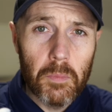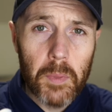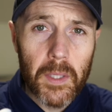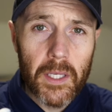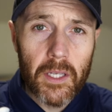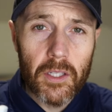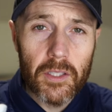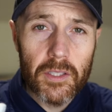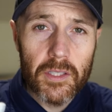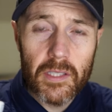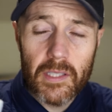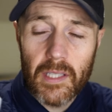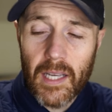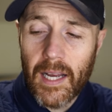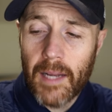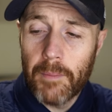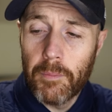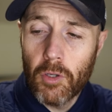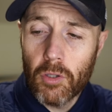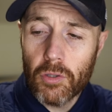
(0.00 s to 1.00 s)
because
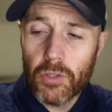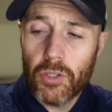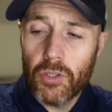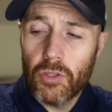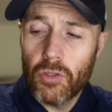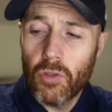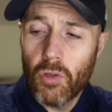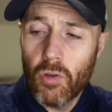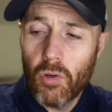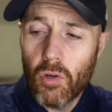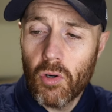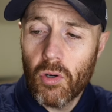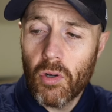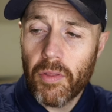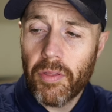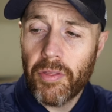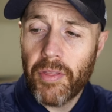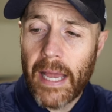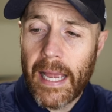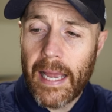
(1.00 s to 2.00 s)
I'm not
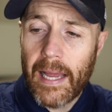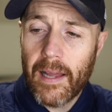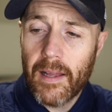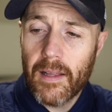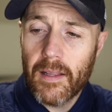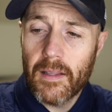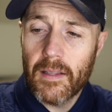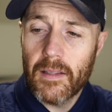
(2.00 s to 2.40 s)
sure that